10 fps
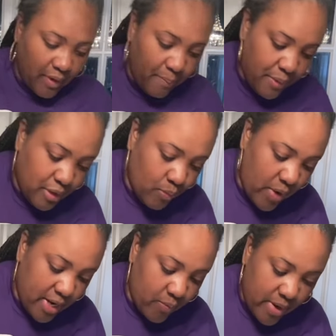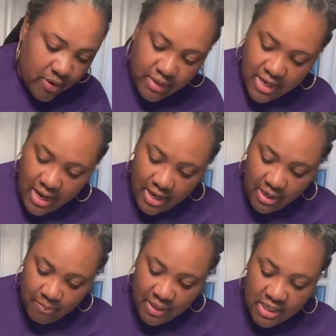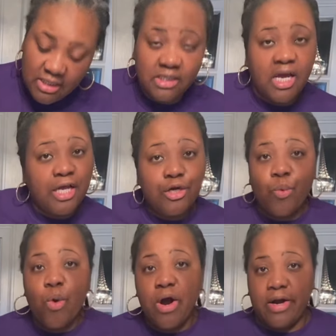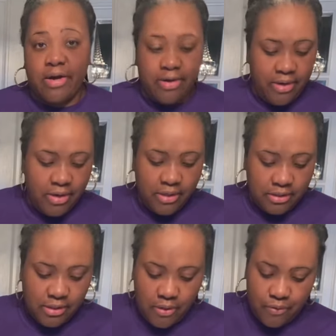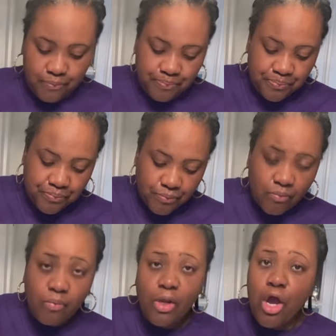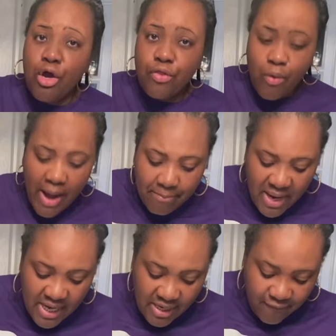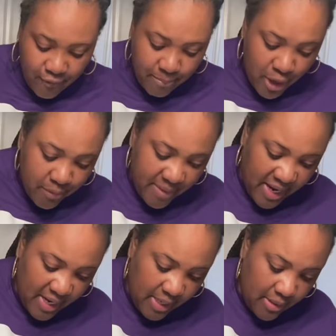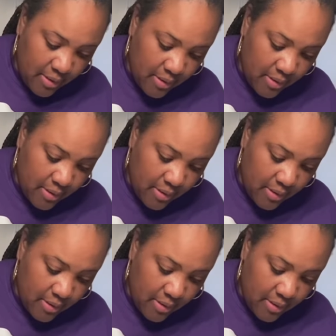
put them right around the cake because it's underwater. So, although I made it for mermaid,